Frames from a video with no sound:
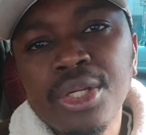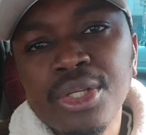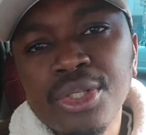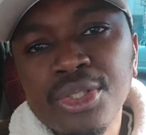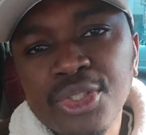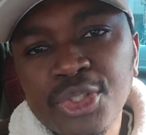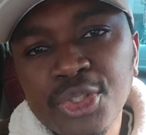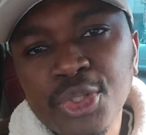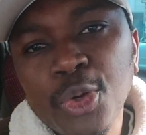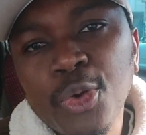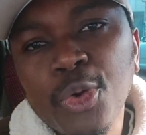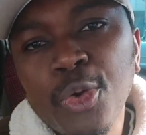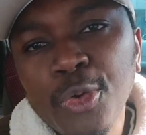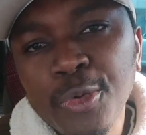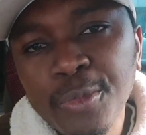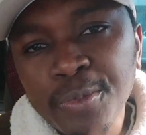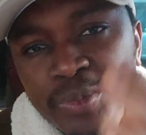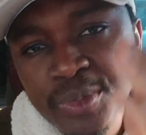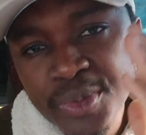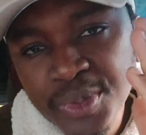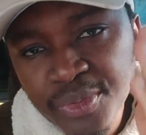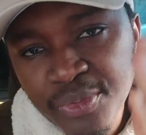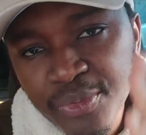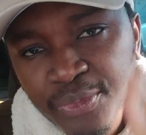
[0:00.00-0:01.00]
So
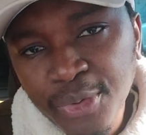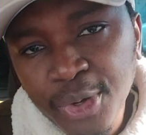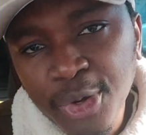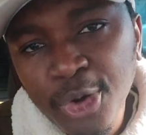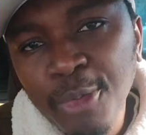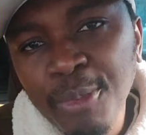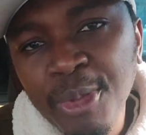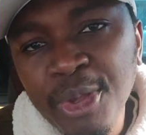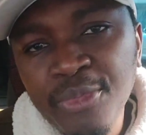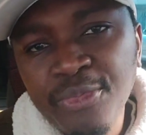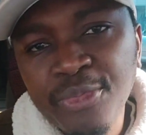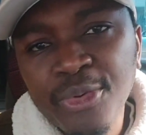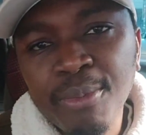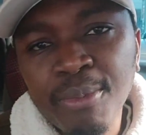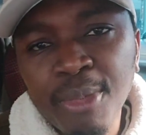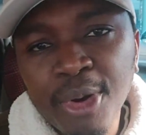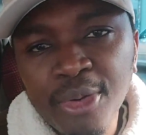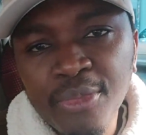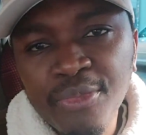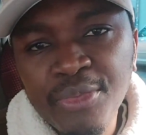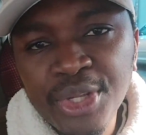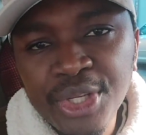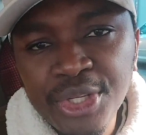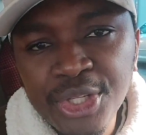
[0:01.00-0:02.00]
follow me for
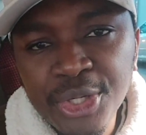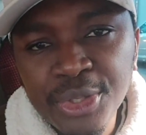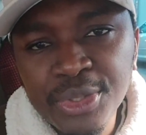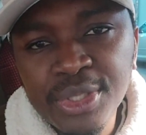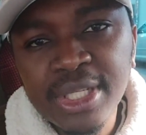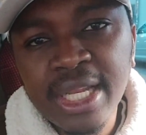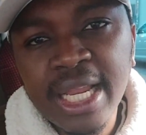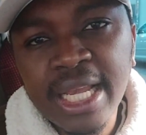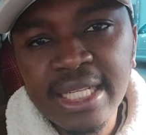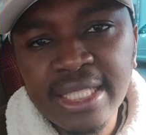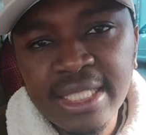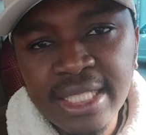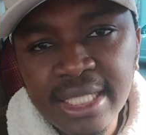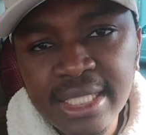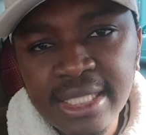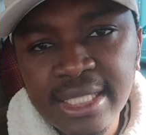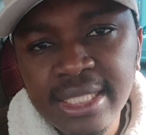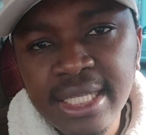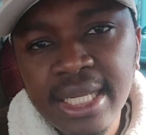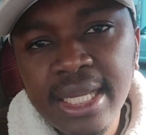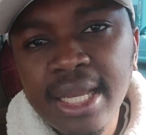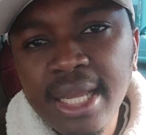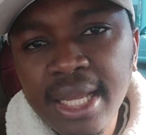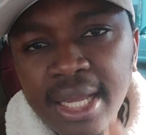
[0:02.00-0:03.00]
more videos like this,